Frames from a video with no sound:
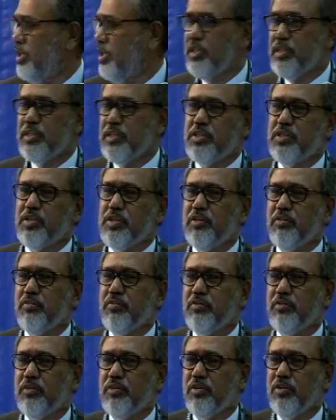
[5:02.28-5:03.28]
tendency
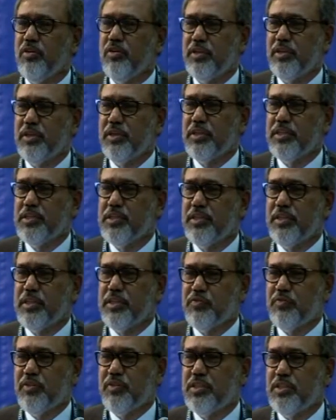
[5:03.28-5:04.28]
of not decreasing
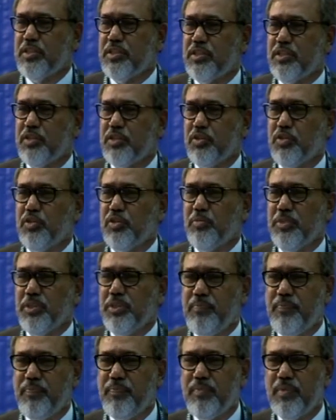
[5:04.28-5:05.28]
as fast as it should be,
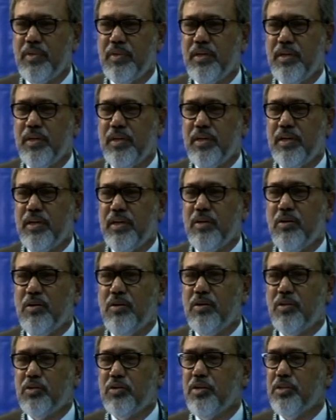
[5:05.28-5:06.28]

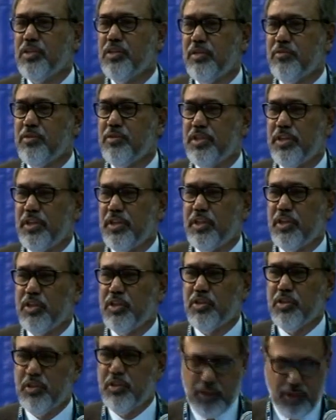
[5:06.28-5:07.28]
or showing some
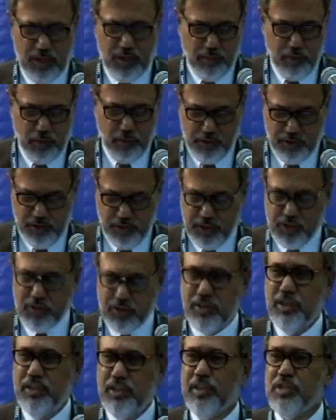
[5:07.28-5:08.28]
stagnation, both
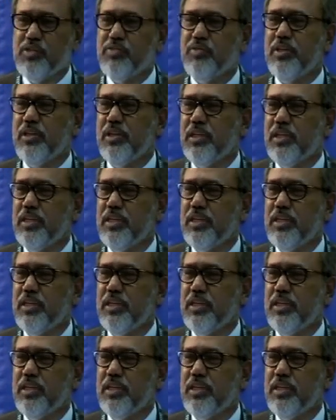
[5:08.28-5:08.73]
nationally as well